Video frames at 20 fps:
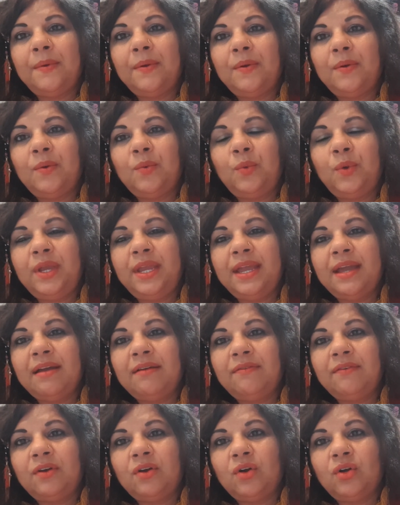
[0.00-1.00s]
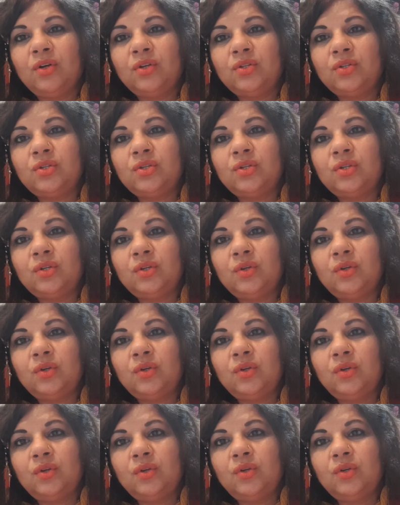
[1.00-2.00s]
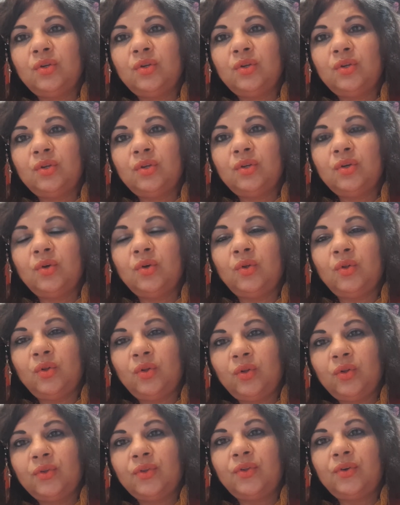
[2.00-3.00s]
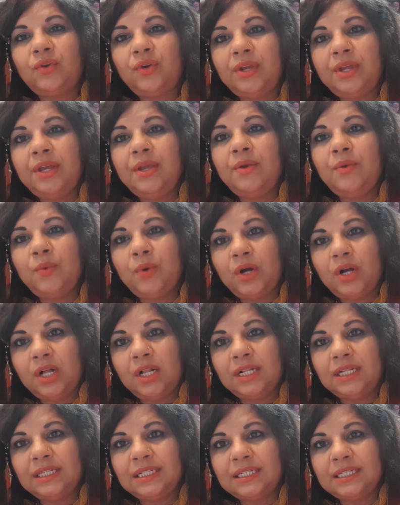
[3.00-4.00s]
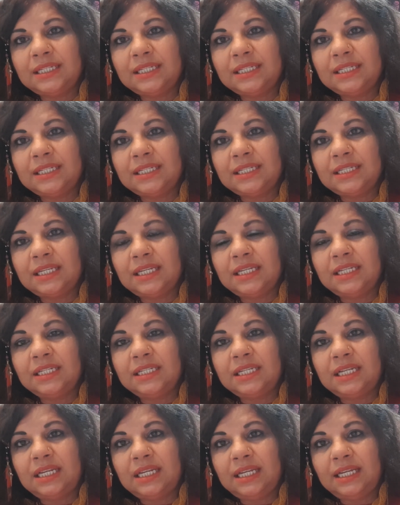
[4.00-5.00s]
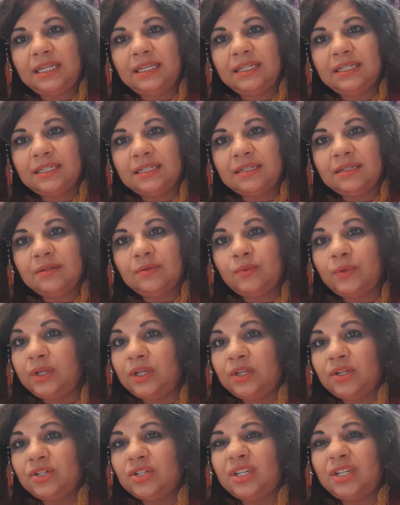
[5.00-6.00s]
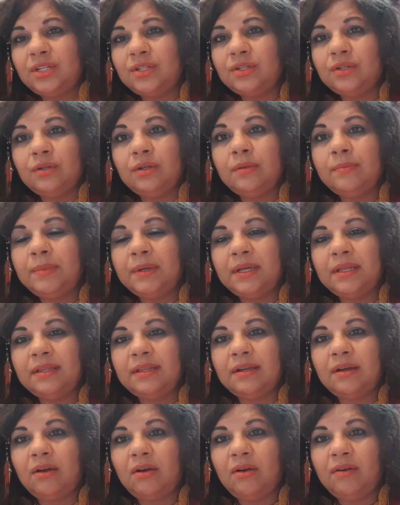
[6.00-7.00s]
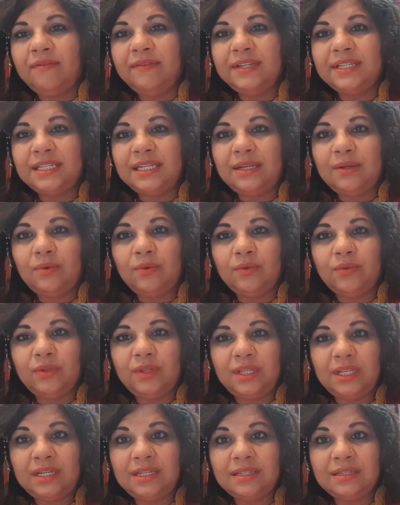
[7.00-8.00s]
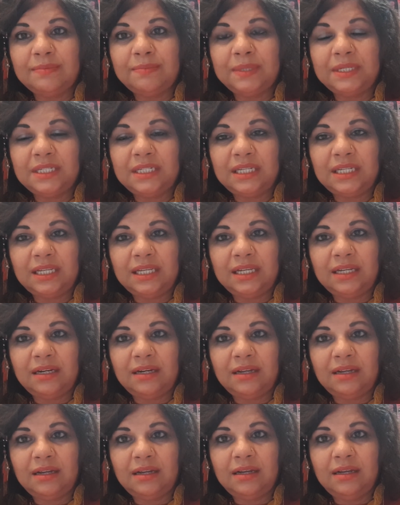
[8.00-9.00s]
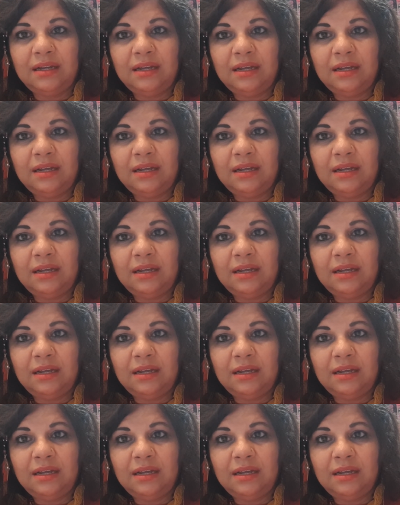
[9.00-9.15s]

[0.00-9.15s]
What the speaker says: we have got all three worlds interlinked. We usually do, but obviously on this particular